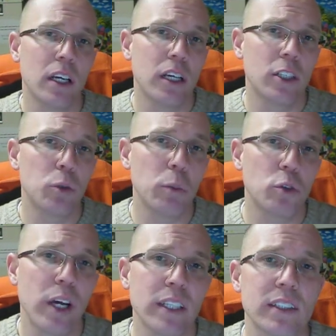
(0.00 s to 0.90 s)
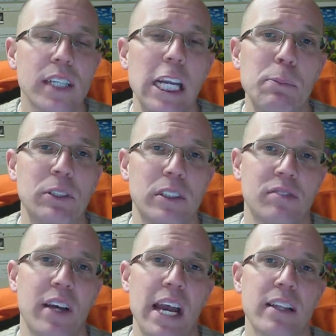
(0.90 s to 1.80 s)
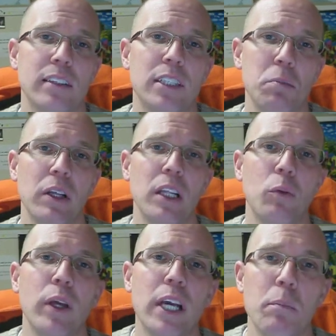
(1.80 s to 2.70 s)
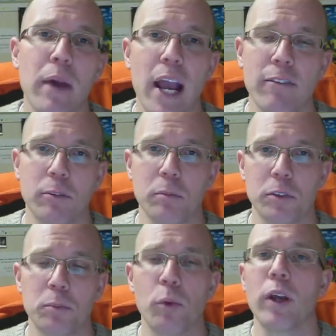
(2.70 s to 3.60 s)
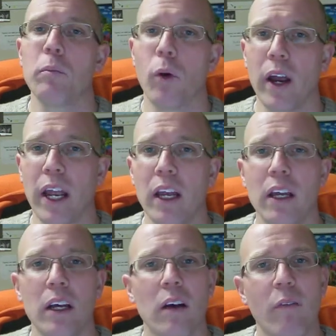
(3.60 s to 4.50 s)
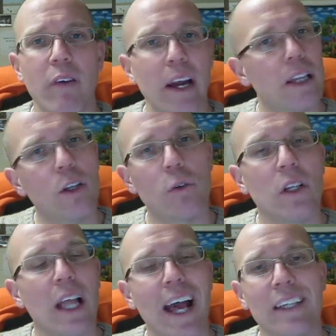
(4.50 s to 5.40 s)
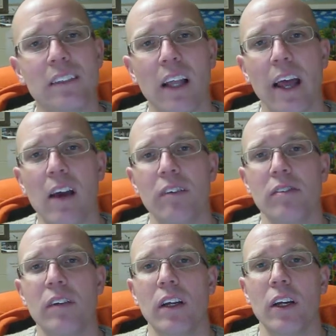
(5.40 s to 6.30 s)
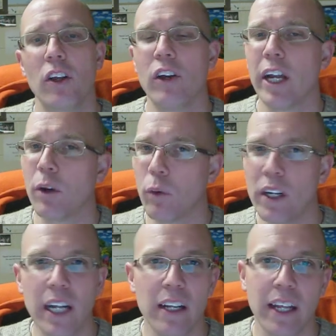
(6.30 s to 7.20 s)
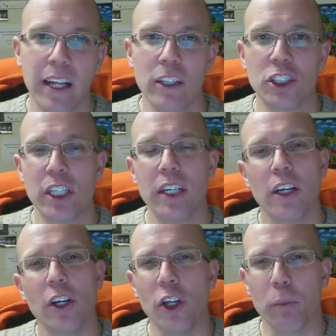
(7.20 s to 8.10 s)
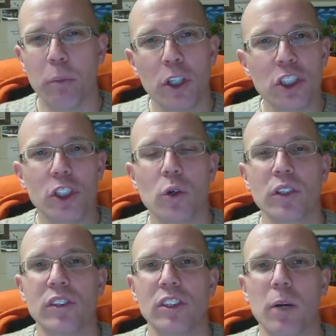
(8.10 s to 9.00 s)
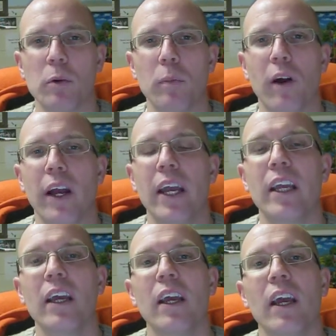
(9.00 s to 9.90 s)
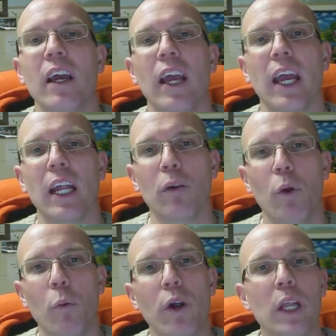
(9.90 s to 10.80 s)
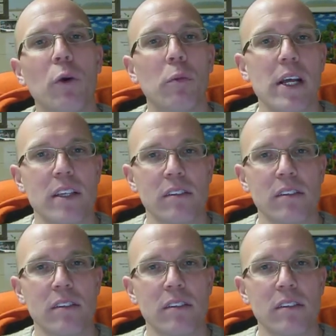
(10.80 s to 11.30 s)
Because what I'm trying to set up is the fact that typically when we come back from spring break, very little class left, you're kind of running out of energy, you're pushing toward the summer break, and we really want to make this